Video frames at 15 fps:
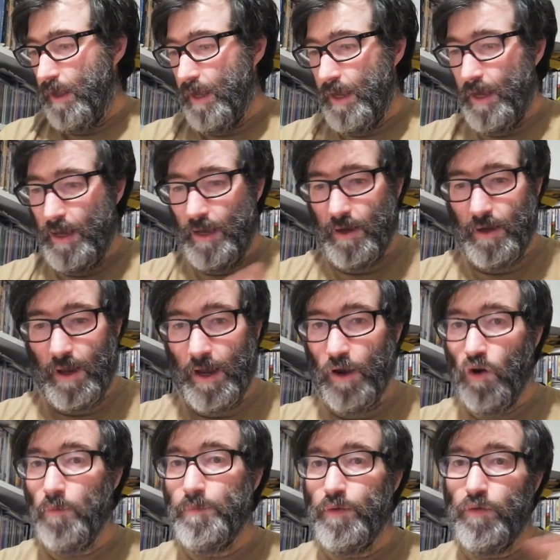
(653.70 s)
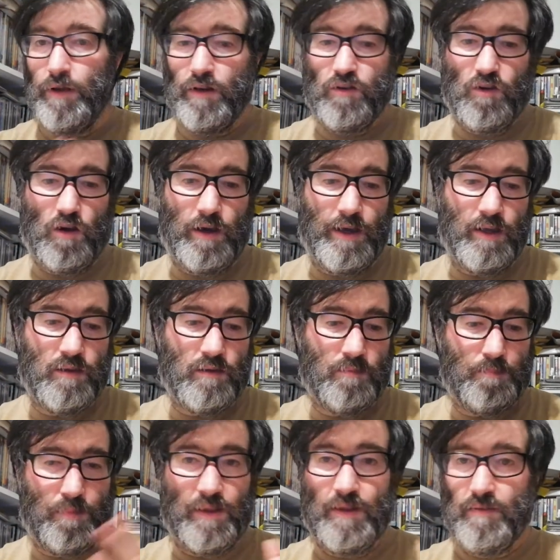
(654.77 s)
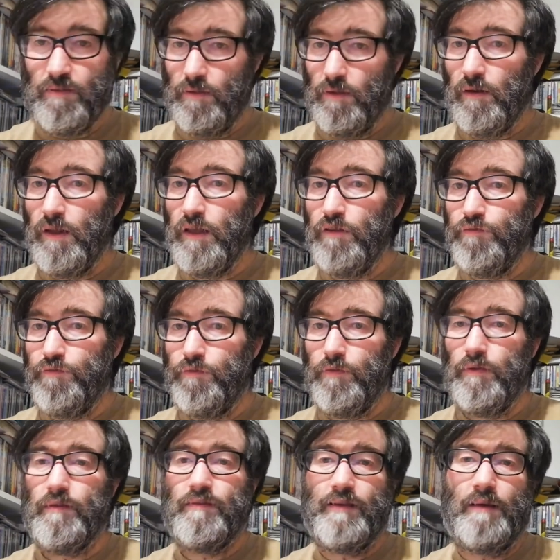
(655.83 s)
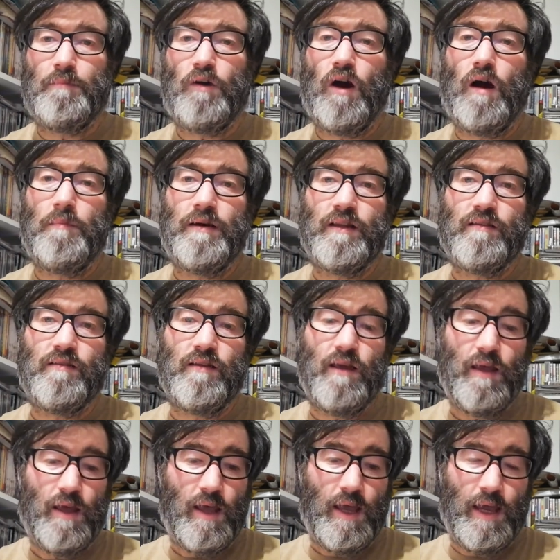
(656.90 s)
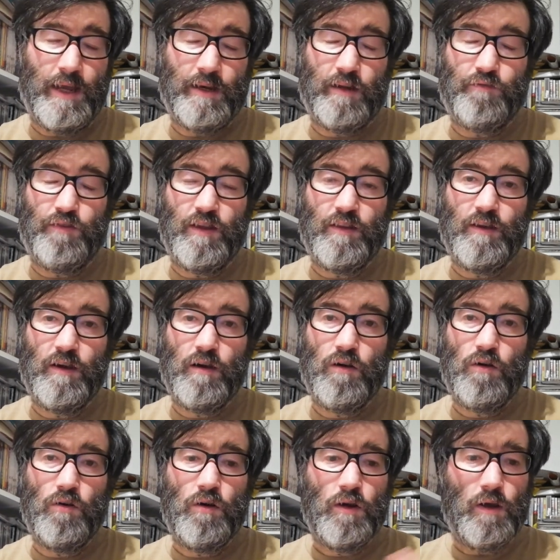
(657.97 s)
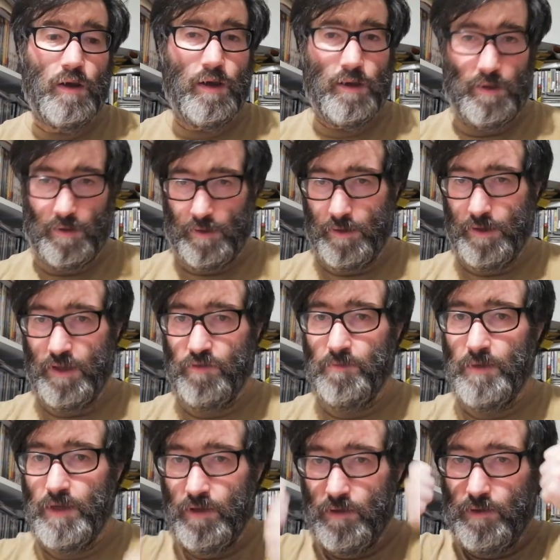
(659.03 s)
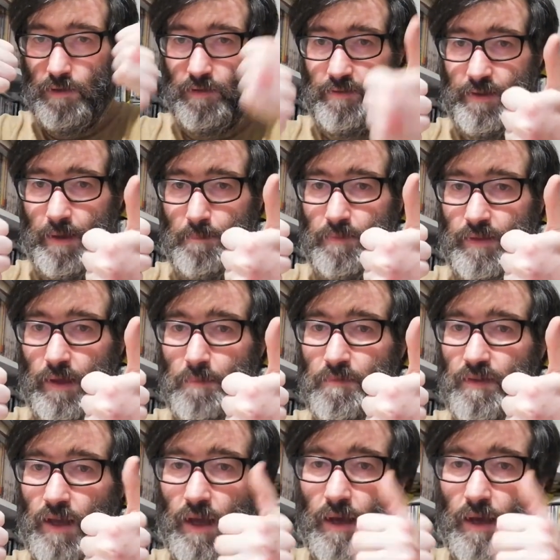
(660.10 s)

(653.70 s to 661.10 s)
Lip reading: and I hope you enjoy it. Please leave some comments in the video, give me some thumbs